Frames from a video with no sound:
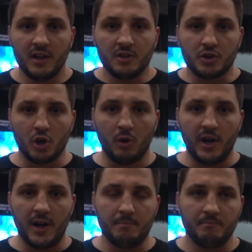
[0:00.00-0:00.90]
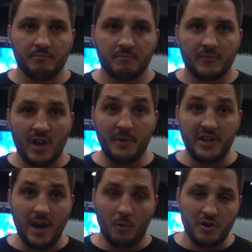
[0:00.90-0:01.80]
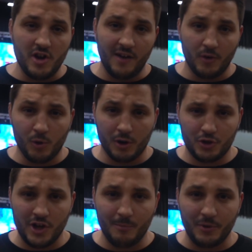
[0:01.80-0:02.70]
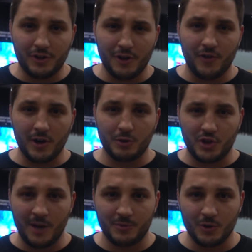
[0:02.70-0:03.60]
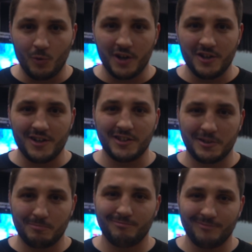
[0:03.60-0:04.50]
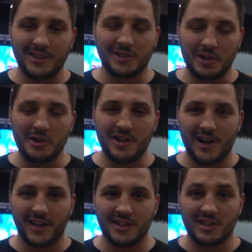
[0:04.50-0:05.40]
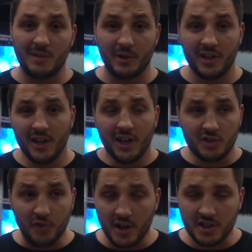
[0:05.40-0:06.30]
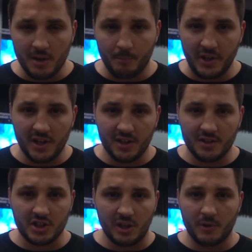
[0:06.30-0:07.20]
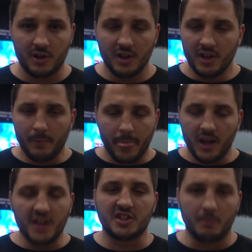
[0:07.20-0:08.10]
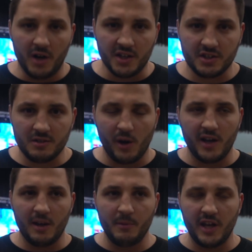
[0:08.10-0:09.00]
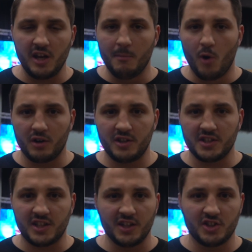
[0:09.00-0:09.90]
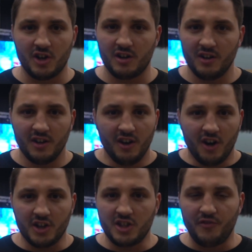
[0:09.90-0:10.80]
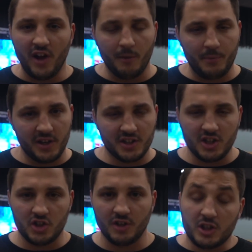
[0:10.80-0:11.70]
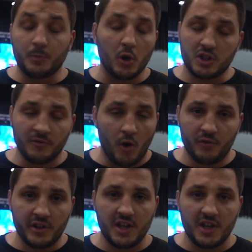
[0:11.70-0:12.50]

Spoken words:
So, I mean, yeah, when you have a world champ and 3 Fargo champs in 1 year, it's a good year, I can say. But as far as competing in the summer, it's a must, right? I mean, anymore, these kids are developing at such a sport's evolving.